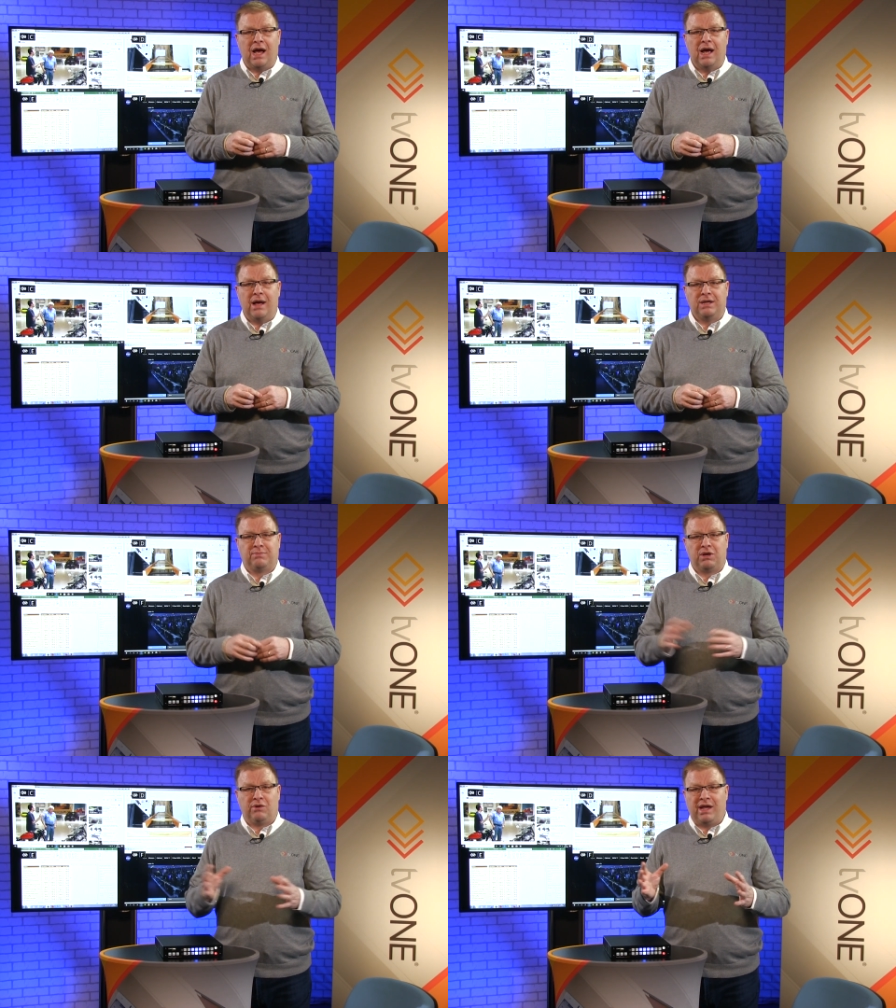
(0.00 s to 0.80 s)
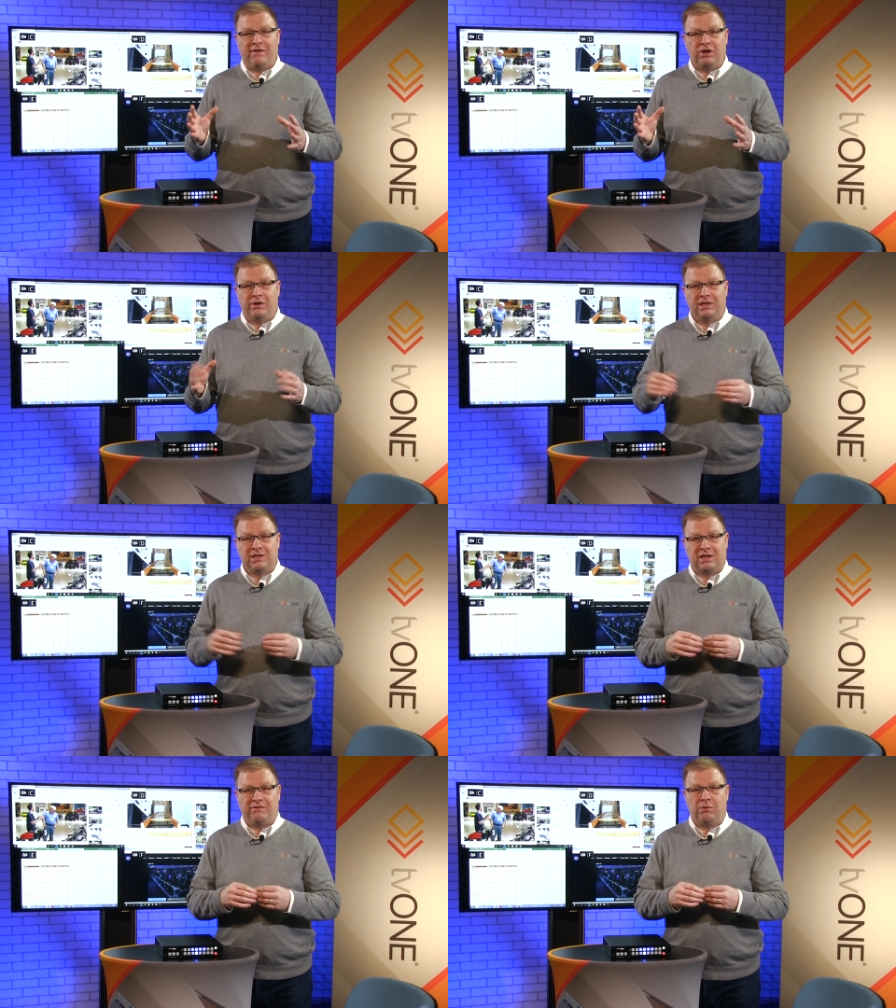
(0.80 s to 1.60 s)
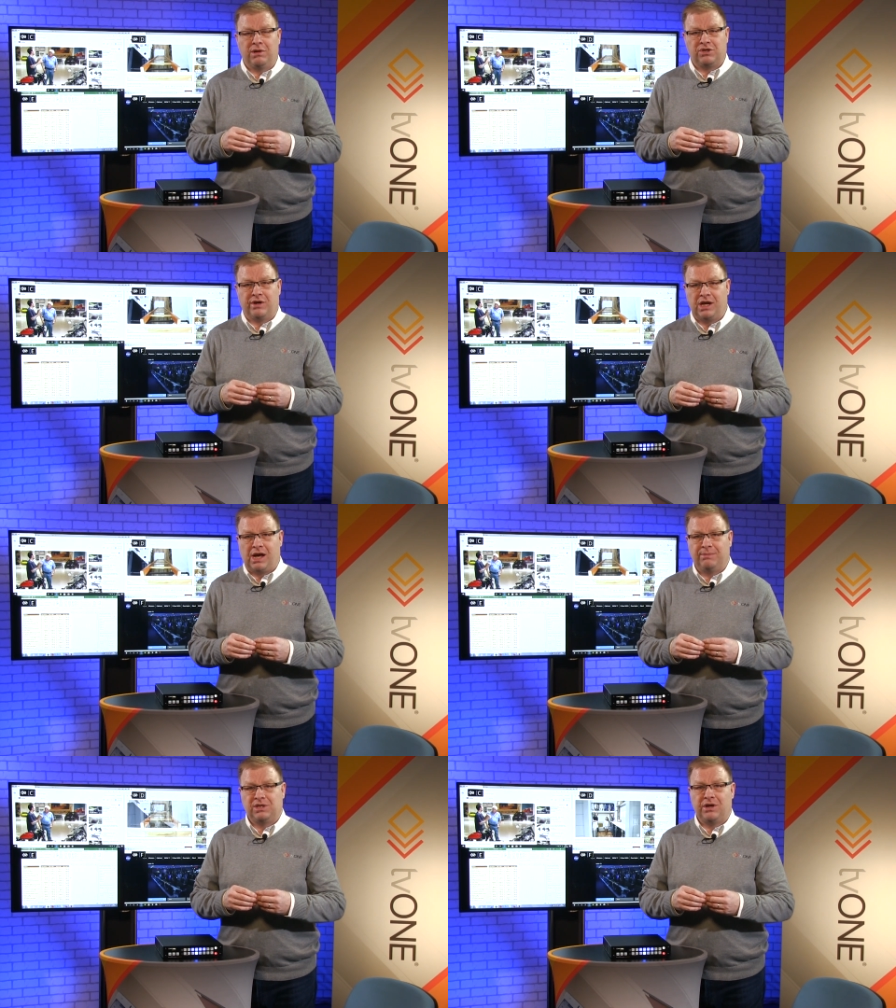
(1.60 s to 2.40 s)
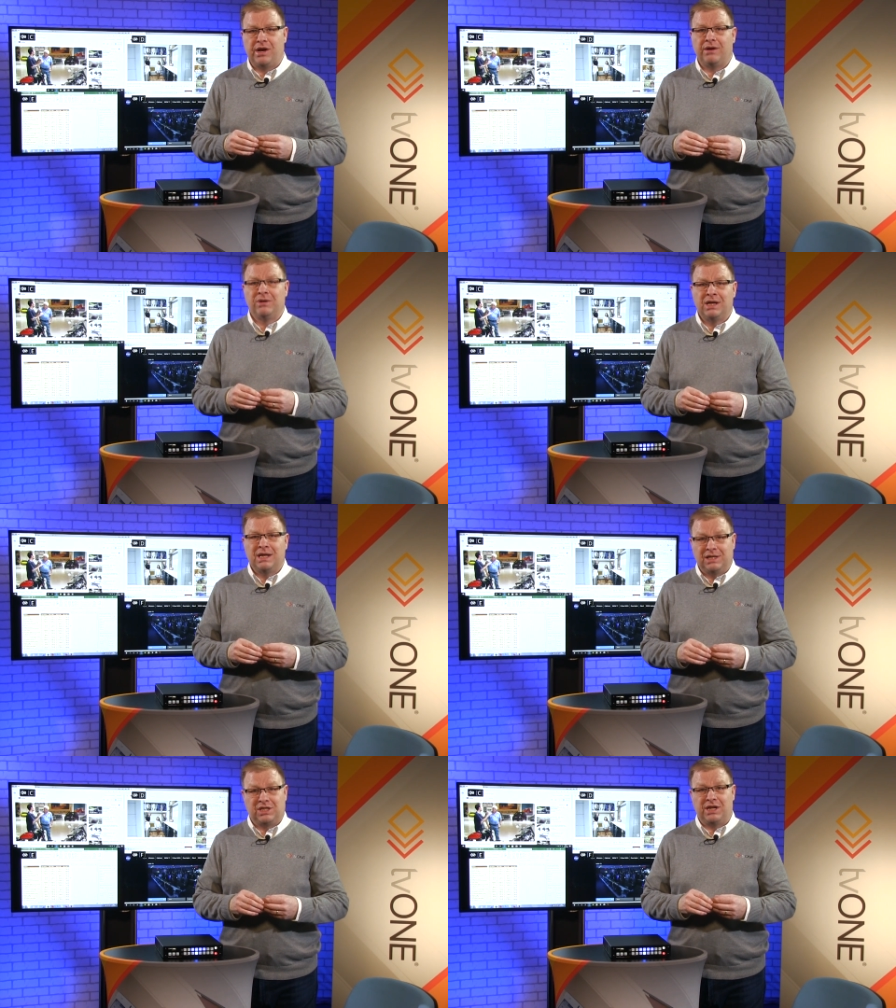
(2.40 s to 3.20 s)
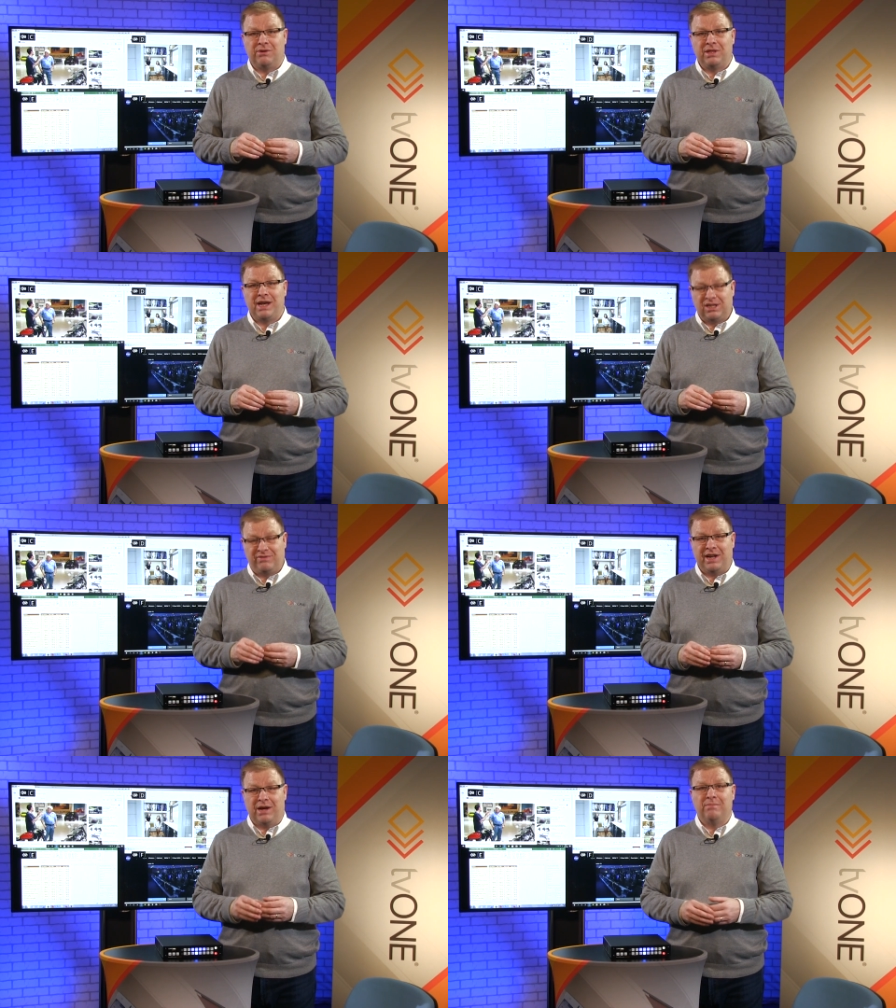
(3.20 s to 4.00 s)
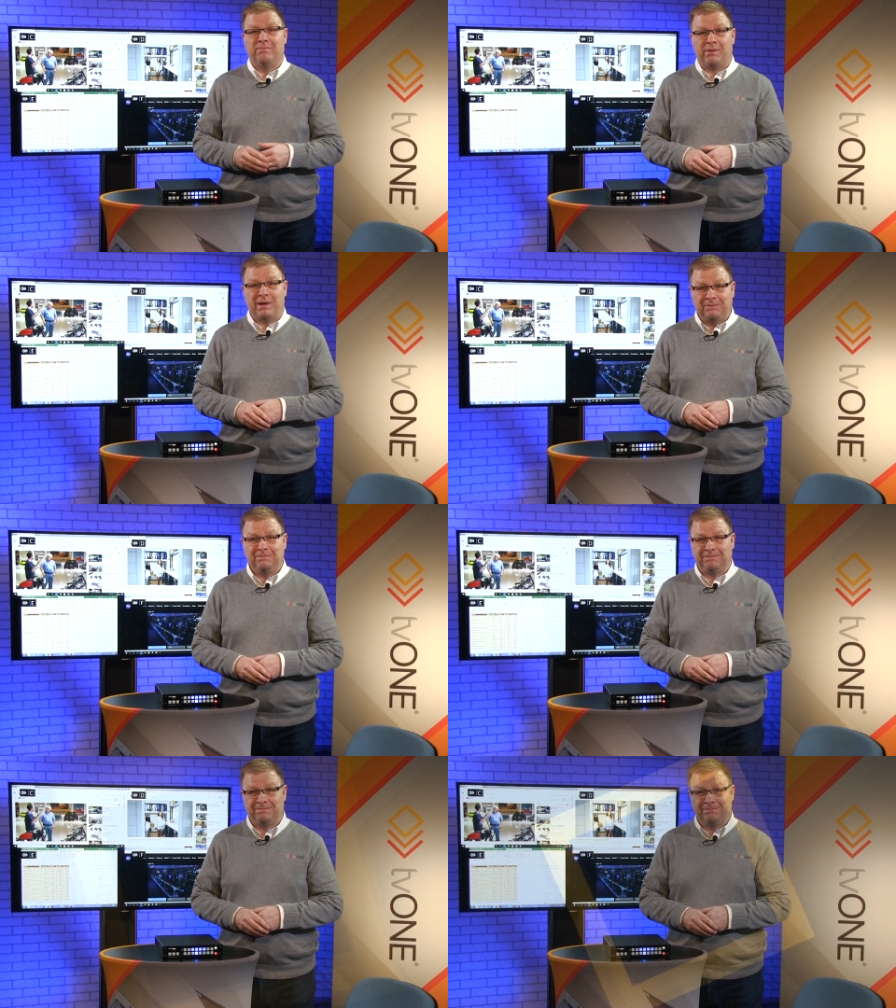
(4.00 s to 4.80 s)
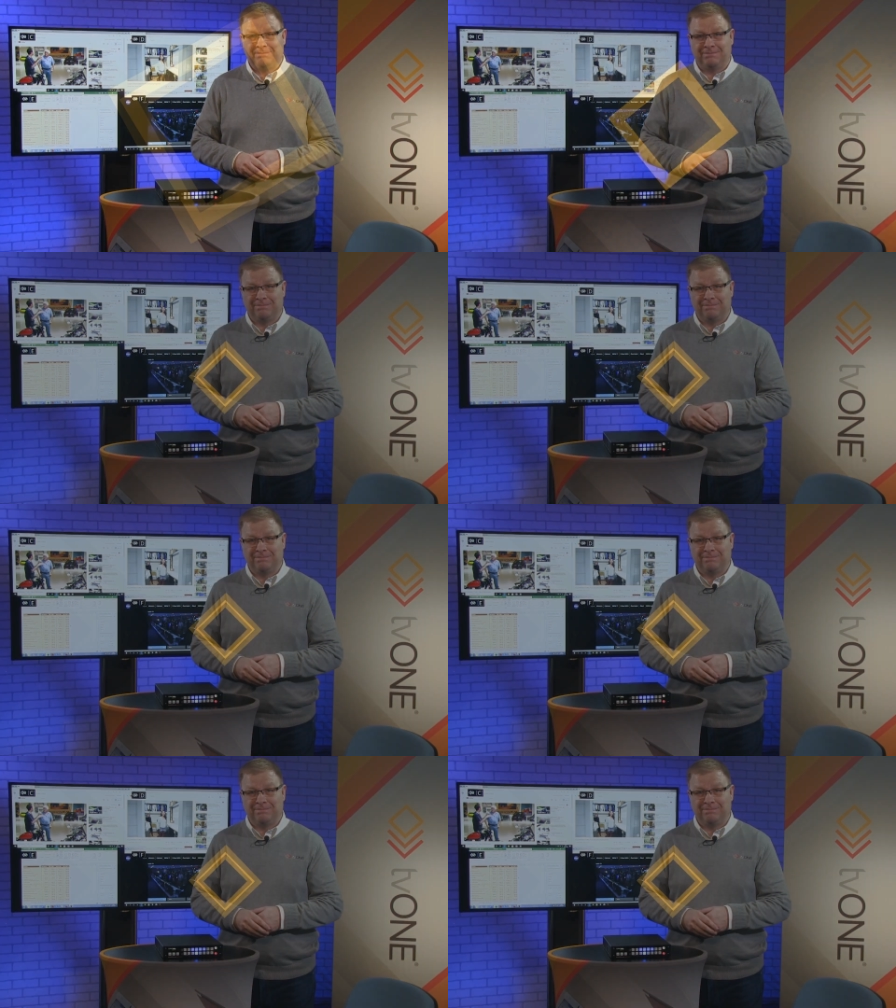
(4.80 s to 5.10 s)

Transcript: Uh, it's been great having you in the tvONE Training Academy studio. See you in the next video. Bye-bye.